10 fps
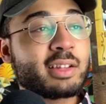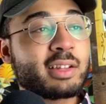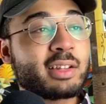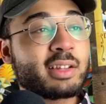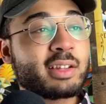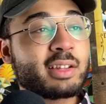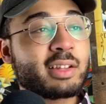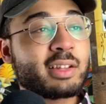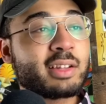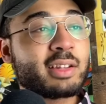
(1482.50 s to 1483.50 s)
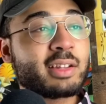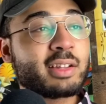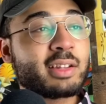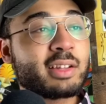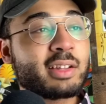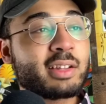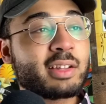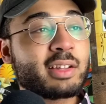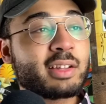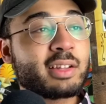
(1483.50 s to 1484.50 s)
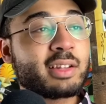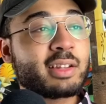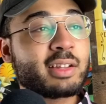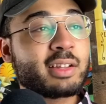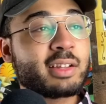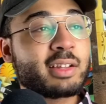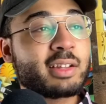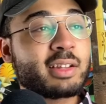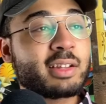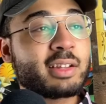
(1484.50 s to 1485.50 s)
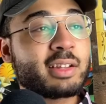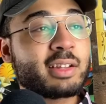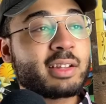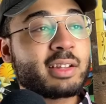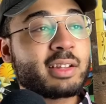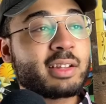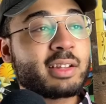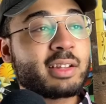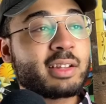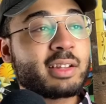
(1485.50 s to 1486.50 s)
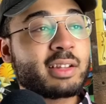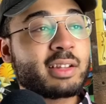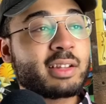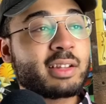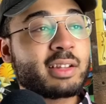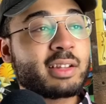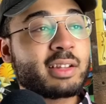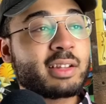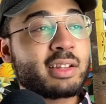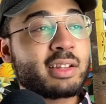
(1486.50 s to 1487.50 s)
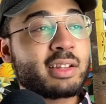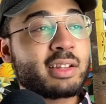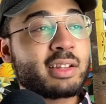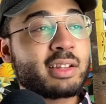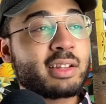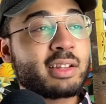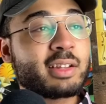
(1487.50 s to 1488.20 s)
Nobody speaks.